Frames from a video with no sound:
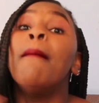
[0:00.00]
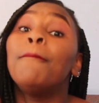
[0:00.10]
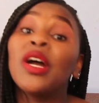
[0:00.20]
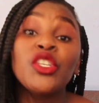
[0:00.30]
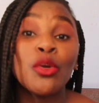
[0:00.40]

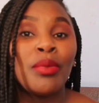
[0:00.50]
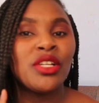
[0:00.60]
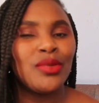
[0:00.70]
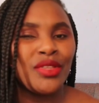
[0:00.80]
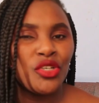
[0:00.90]
Match your
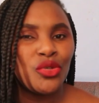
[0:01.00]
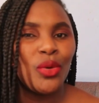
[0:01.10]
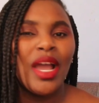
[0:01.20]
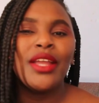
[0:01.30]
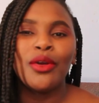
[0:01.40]
belt with the
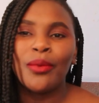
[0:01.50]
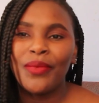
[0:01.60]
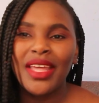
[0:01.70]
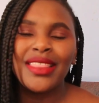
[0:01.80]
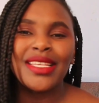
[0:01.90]
shoe. I know
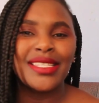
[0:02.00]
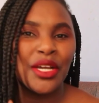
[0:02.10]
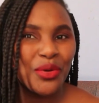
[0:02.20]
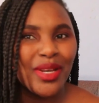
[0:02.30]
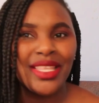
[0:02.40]
this is
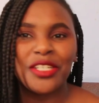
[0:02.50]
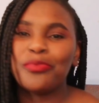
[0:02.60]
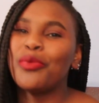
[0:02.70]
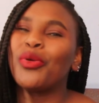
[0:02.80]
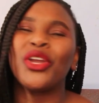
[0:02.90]
a rule that
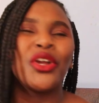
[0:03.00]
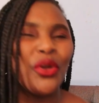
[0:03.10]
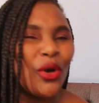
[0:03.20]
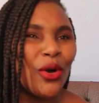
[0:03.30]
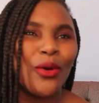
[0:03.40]
people
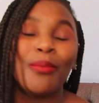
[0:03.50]
ignore,